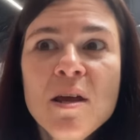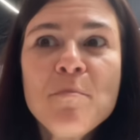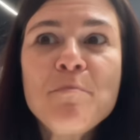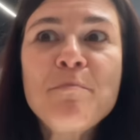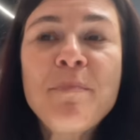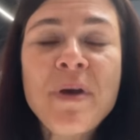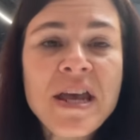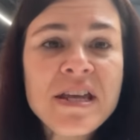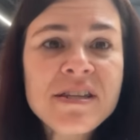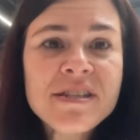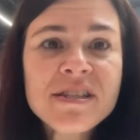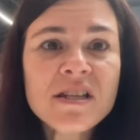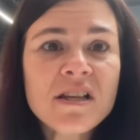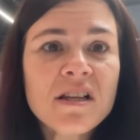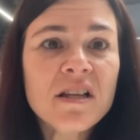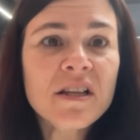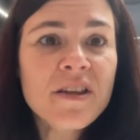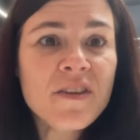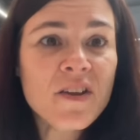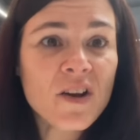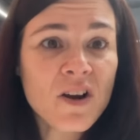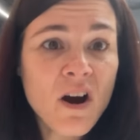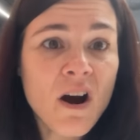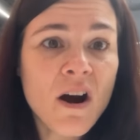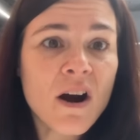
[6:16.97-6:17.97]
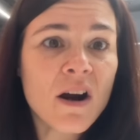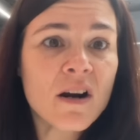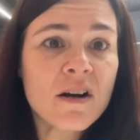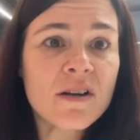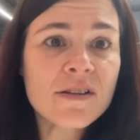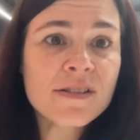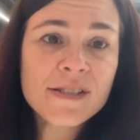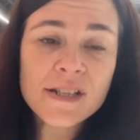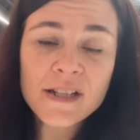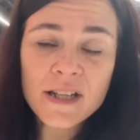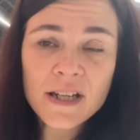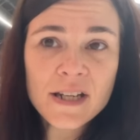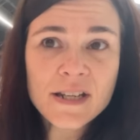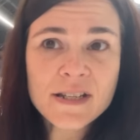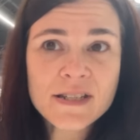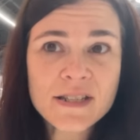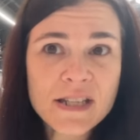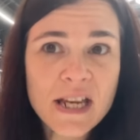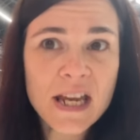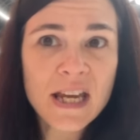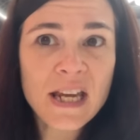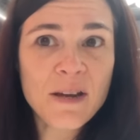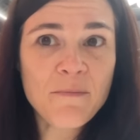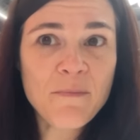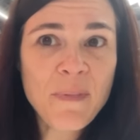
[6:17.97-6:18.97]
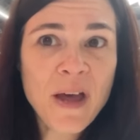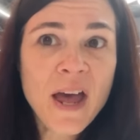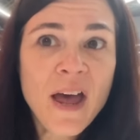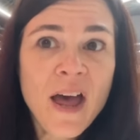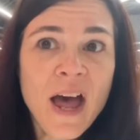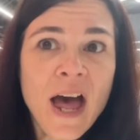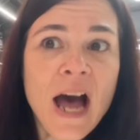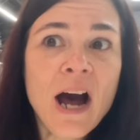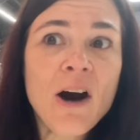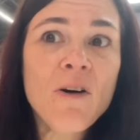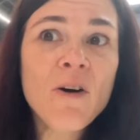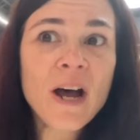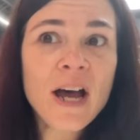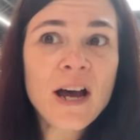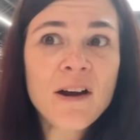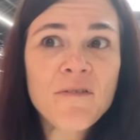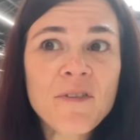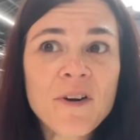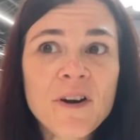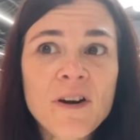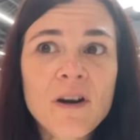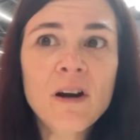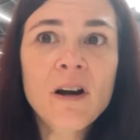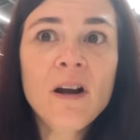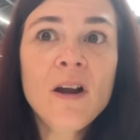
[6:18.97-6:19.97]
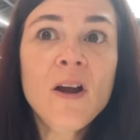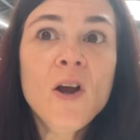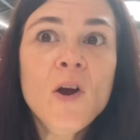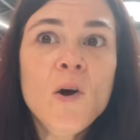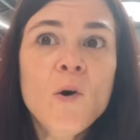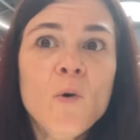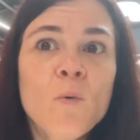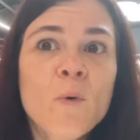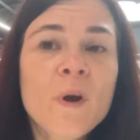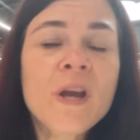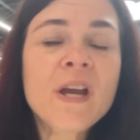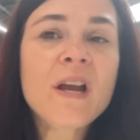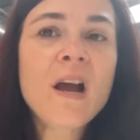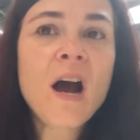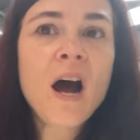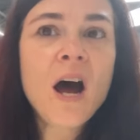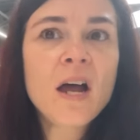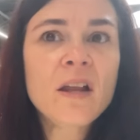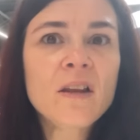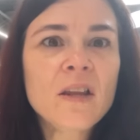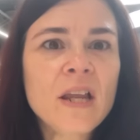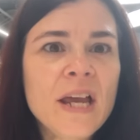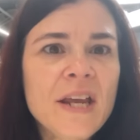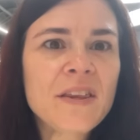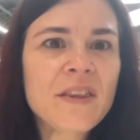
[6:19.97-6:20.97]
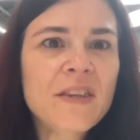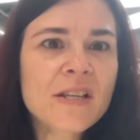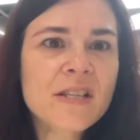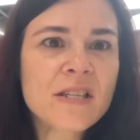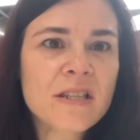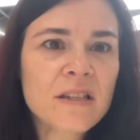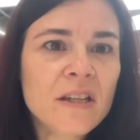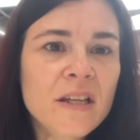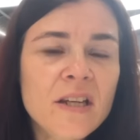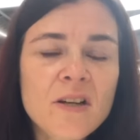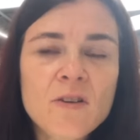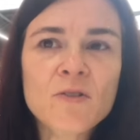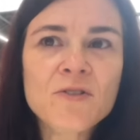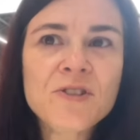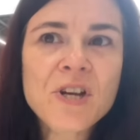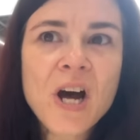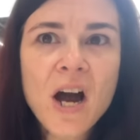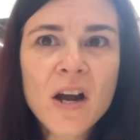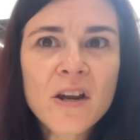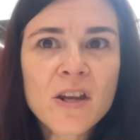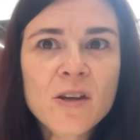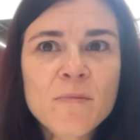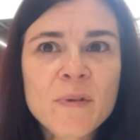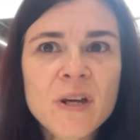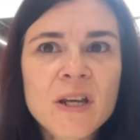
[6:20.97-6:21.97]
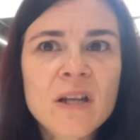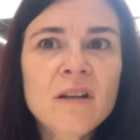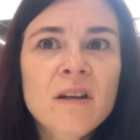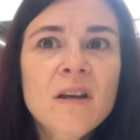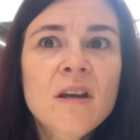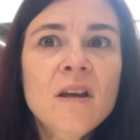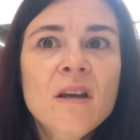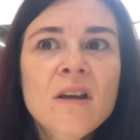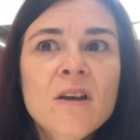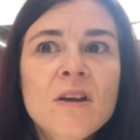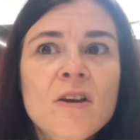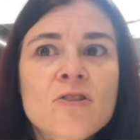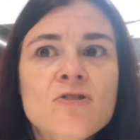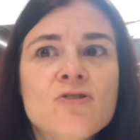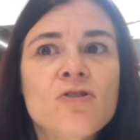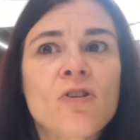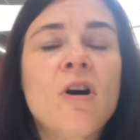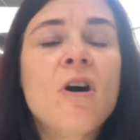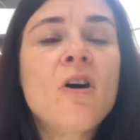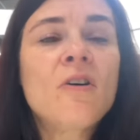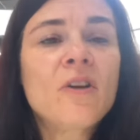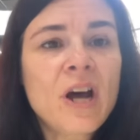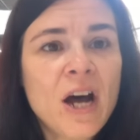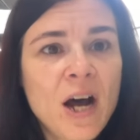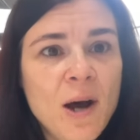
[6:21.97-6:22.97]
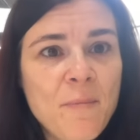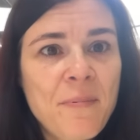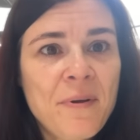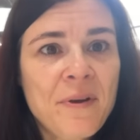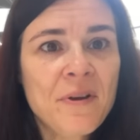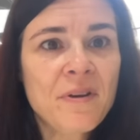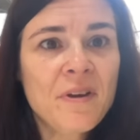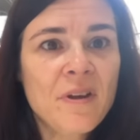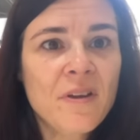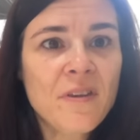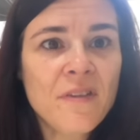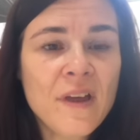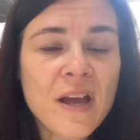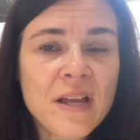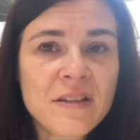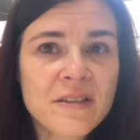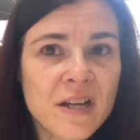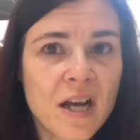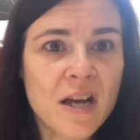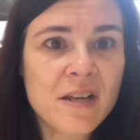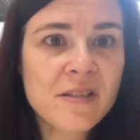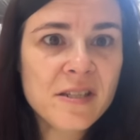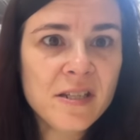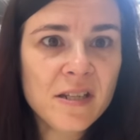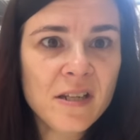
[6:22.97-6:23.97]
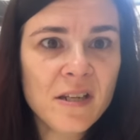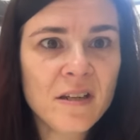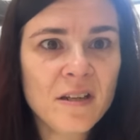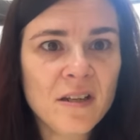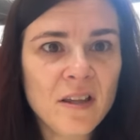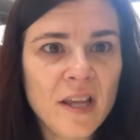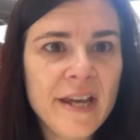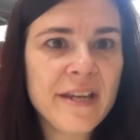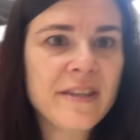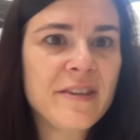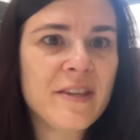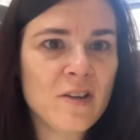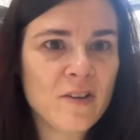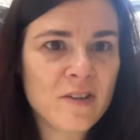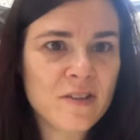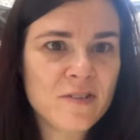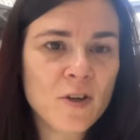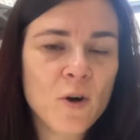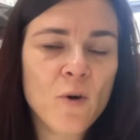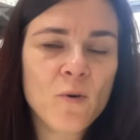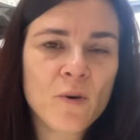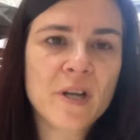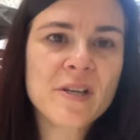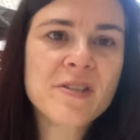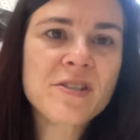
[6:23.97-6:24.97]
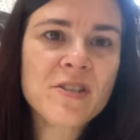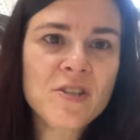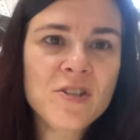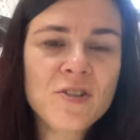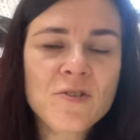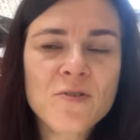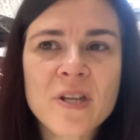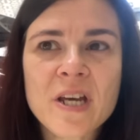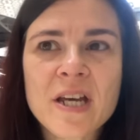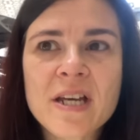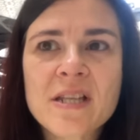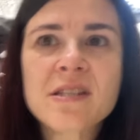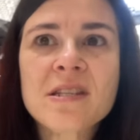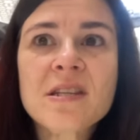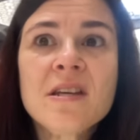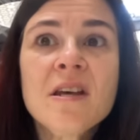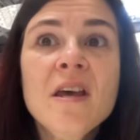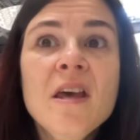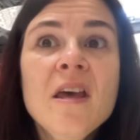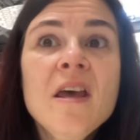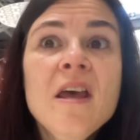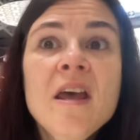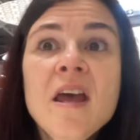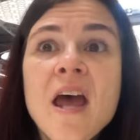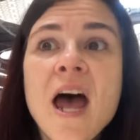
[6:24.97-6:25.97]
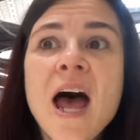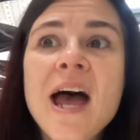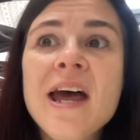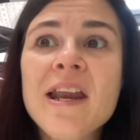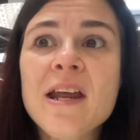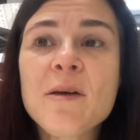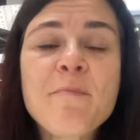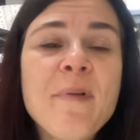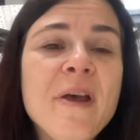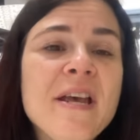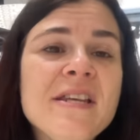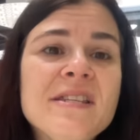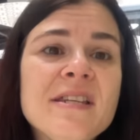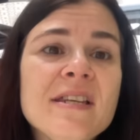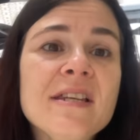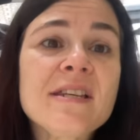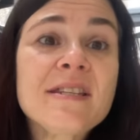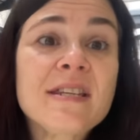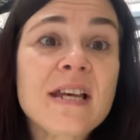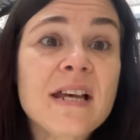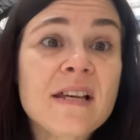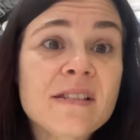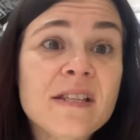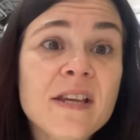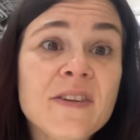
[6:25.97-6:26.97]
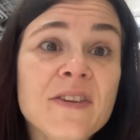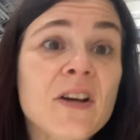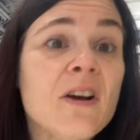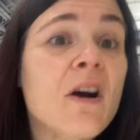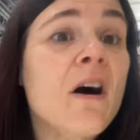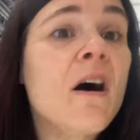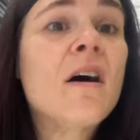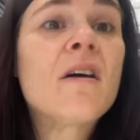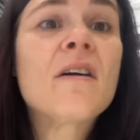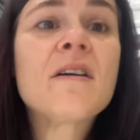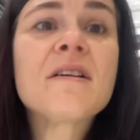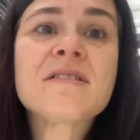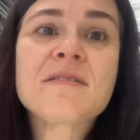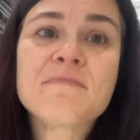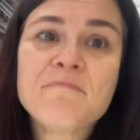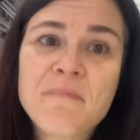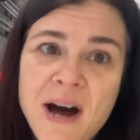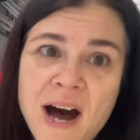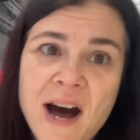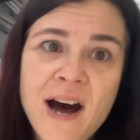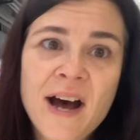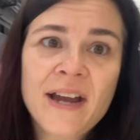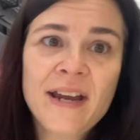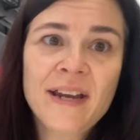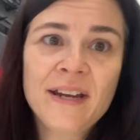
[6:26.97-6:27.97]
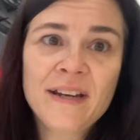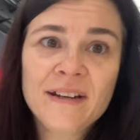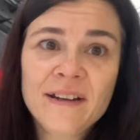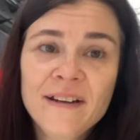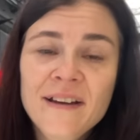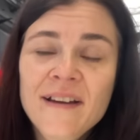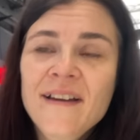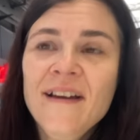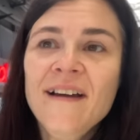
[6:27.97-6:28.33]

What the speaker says: basically the car is in his name. However, we got like this legal document drawn up, that dossier like that told us to do this. And it basically says that the car is mine.